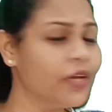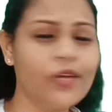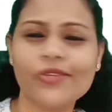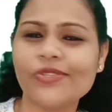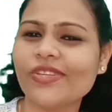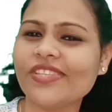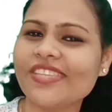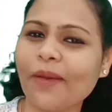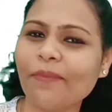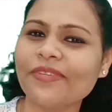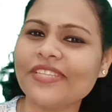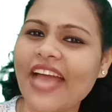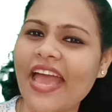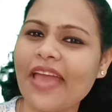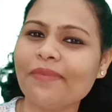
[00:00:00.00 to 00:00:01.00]
So
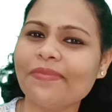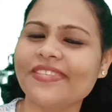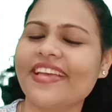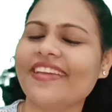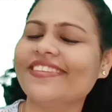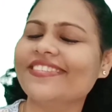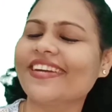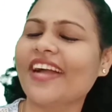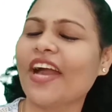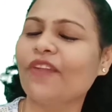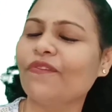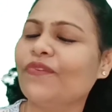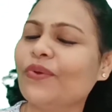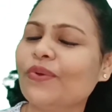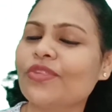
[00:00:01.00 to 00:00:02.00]
sometimes there is a
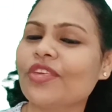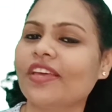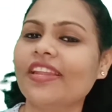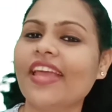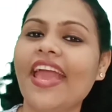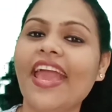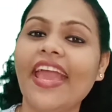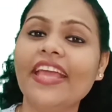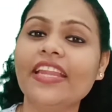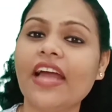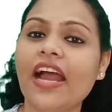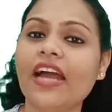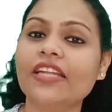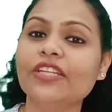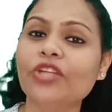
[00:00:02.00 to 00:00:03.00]
confusion in
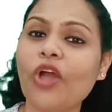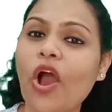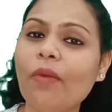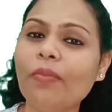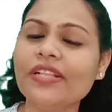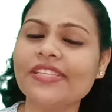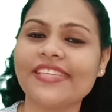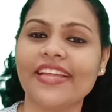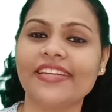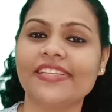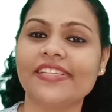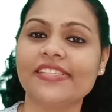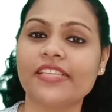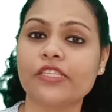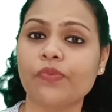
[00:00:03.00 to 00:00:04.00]
normal
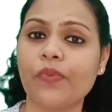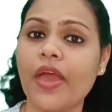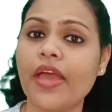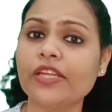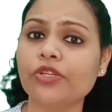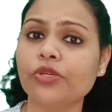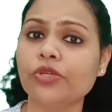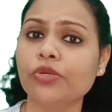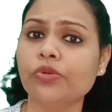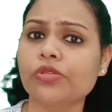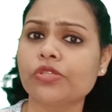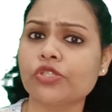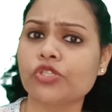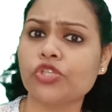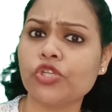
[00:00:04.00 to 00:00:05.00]
sentences where to
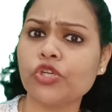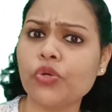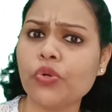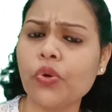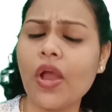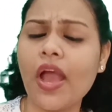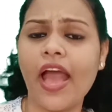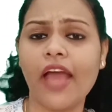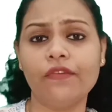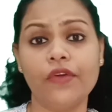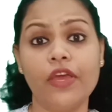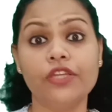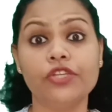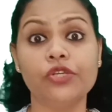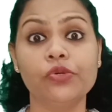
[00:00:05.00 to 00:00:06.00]
use to and
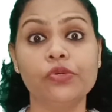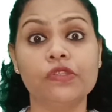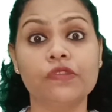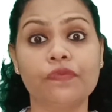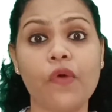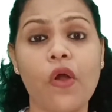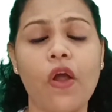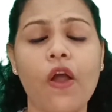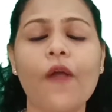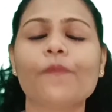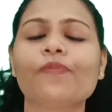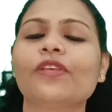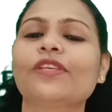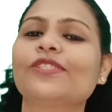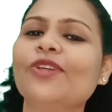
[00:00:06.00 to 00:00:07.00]
where to use for.
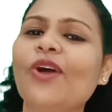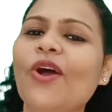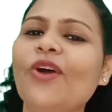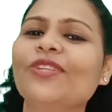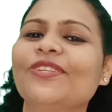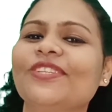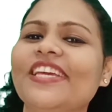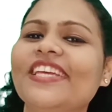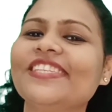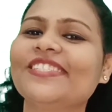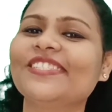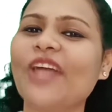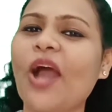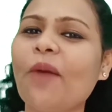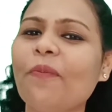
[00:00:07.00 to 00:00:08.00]
So today's
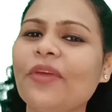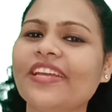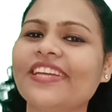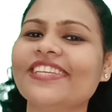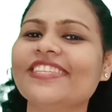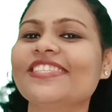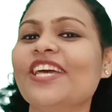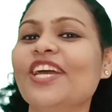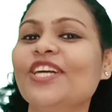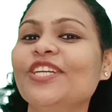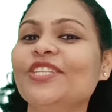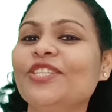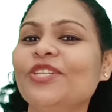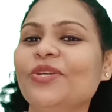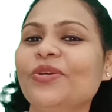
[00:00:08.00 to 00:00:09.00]
topic is
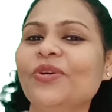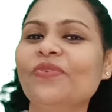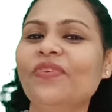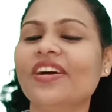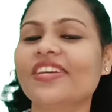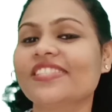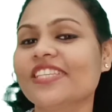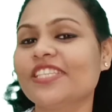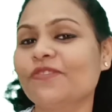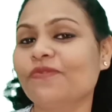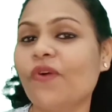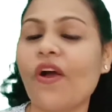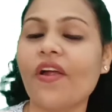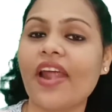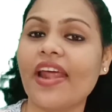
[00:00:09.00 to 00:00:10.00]
to versus for,
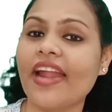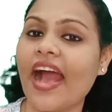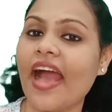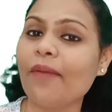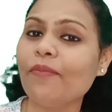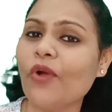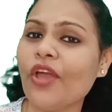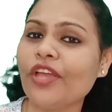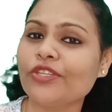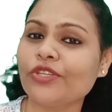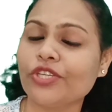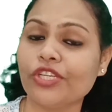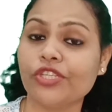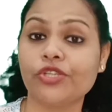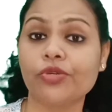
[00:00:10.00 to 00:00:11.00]
and I am going to
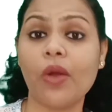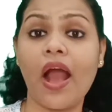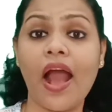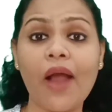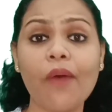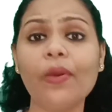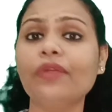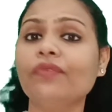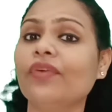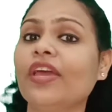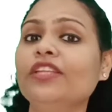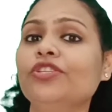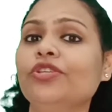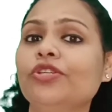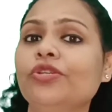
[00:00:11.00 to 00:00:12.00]
teach you how and
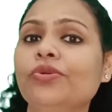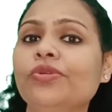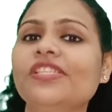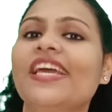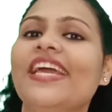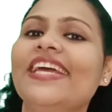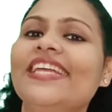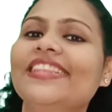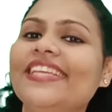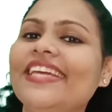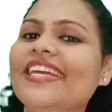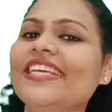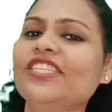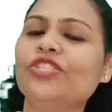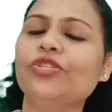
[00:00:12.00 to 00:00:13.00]
when to use
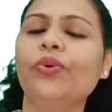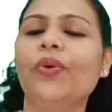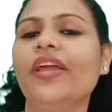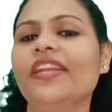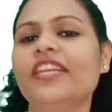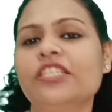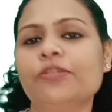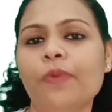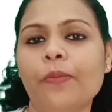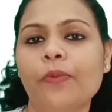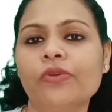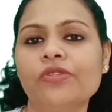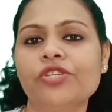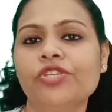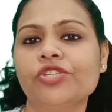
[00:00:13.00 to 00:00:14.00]
these two English
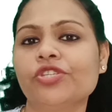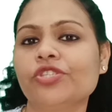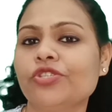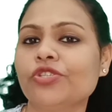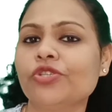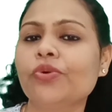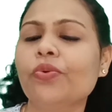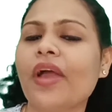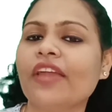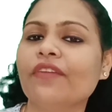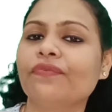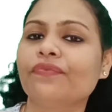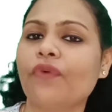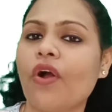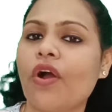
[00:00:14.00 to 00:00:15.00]
prepositions to
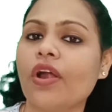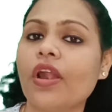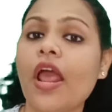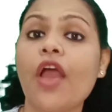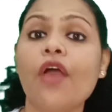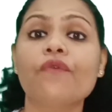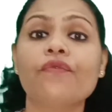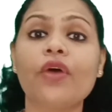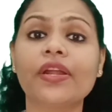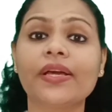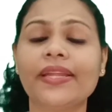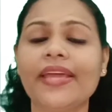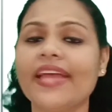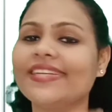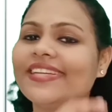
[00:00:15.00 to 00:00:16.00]
and for
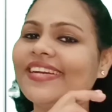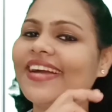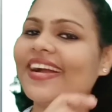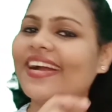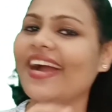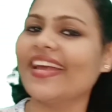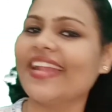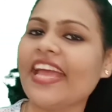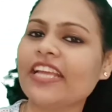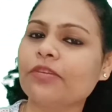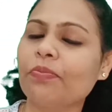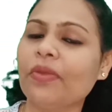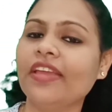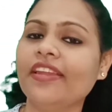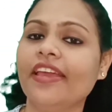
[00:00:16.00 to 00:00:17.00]
creating a correct
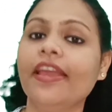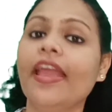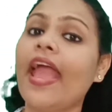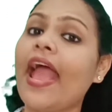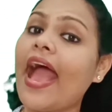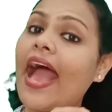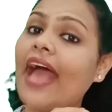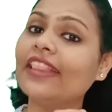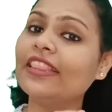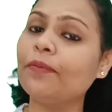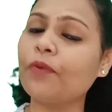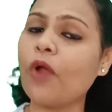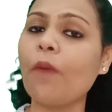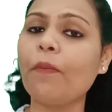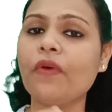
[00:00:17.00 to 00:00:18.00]
meaning and the
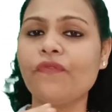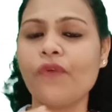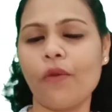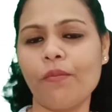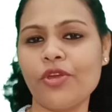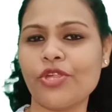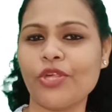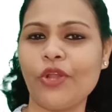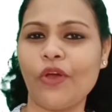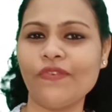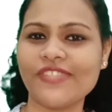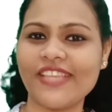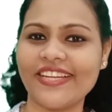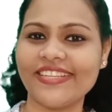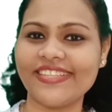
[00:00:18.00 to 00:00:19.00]
proper formation of
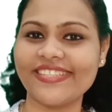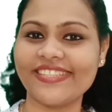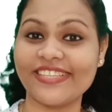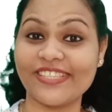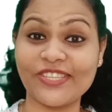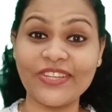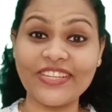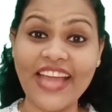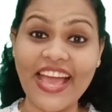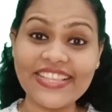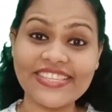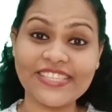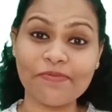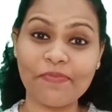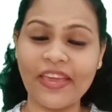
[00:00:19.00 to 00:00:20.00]
sentences. So
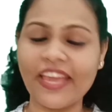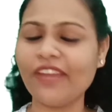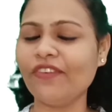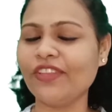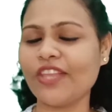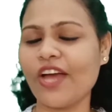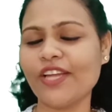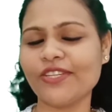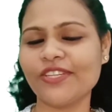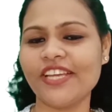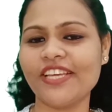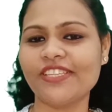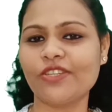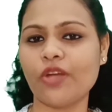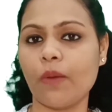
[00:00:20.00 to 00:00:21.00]
let's begin with our
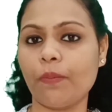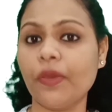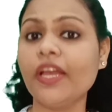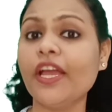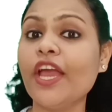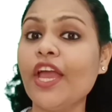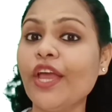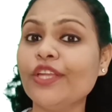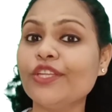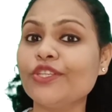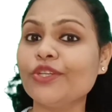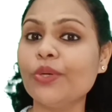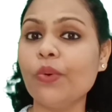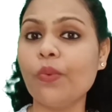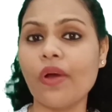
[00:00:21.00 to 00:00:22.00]
today's topic,
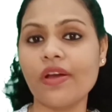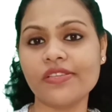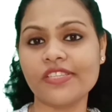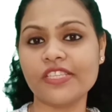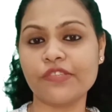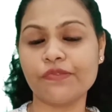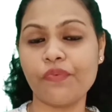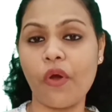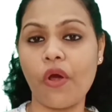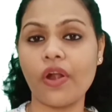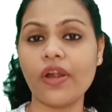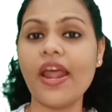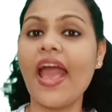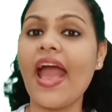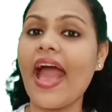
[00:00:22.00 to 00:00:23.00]
to versus
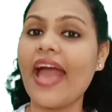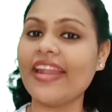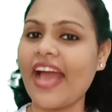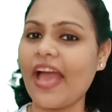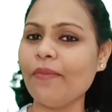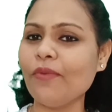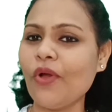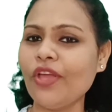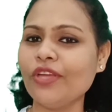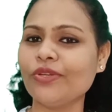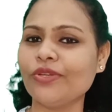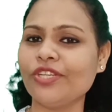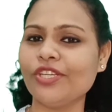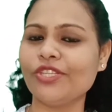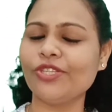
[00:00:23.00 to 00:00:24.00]
for, and I am going
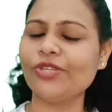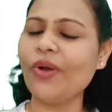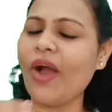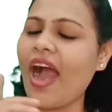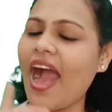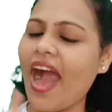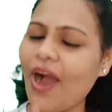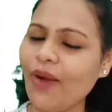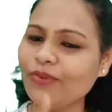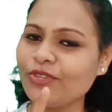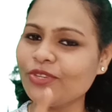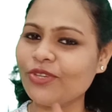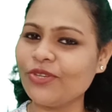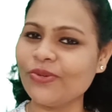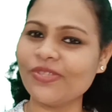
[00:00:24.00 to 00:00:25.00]
to teach you how to
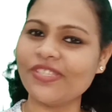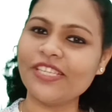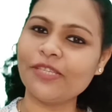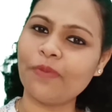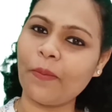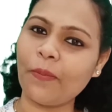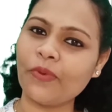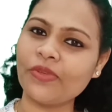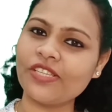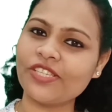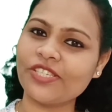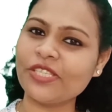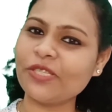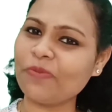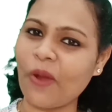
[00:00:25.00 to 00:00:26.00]
use these
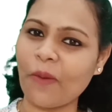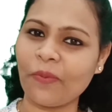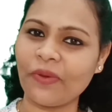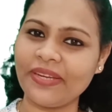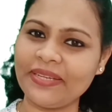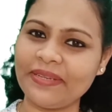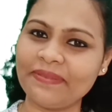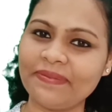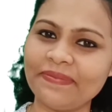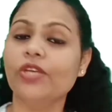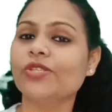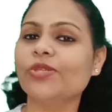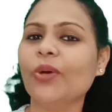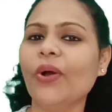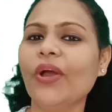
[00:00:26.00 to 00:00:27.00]
prepositions properly.
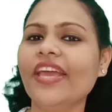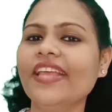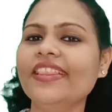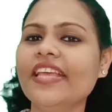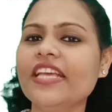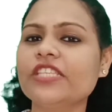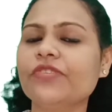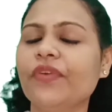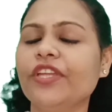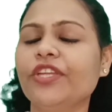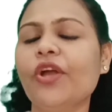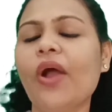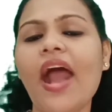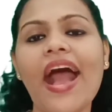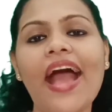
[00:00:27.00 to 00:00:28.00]
So in this
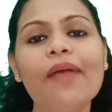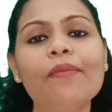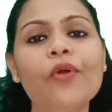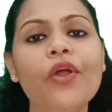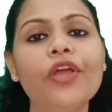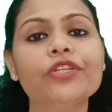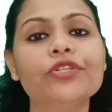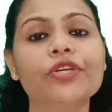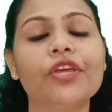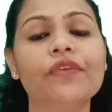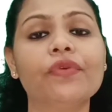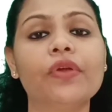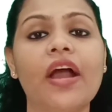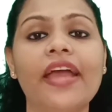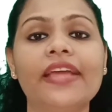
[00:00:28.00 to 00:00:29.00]
video, I am going to give
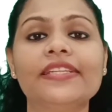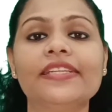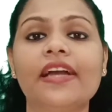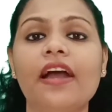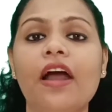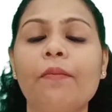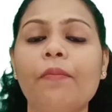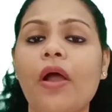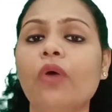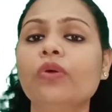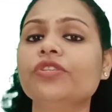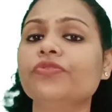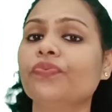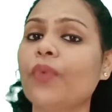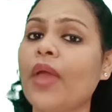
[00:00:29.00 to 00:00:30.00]
you idea
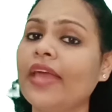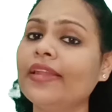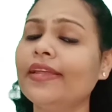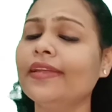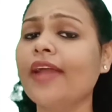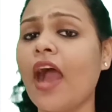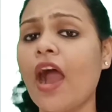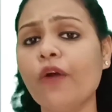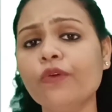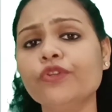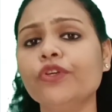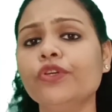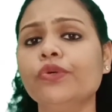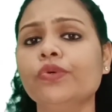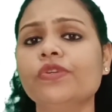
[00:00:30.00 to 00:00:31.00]
about when and how to
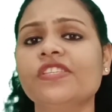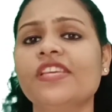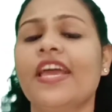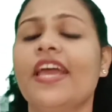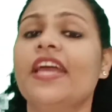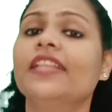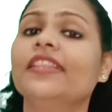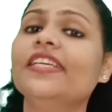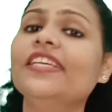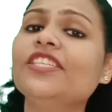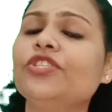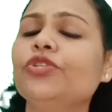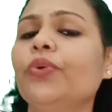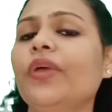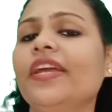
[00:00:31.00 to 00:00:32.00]
use
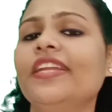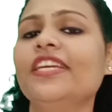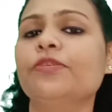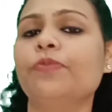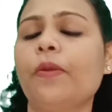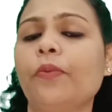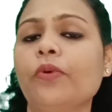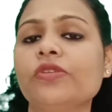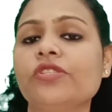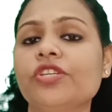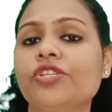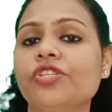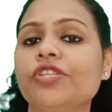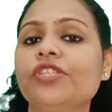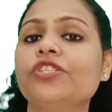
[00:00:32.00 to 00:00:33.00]
these two English
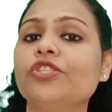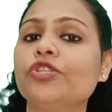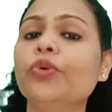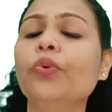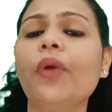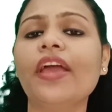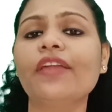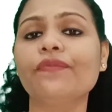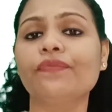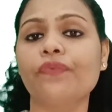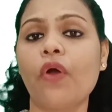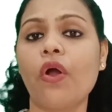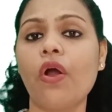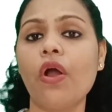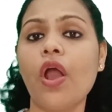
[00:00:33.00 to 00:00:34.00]
prepositions to and
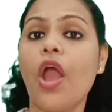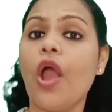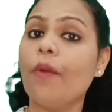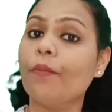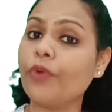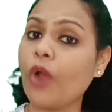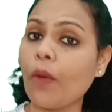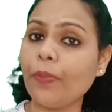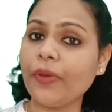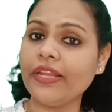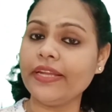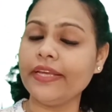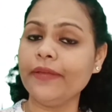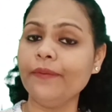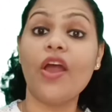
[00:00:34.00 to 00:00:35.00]
for
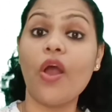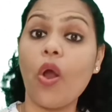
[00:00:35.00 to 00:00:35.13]
properly.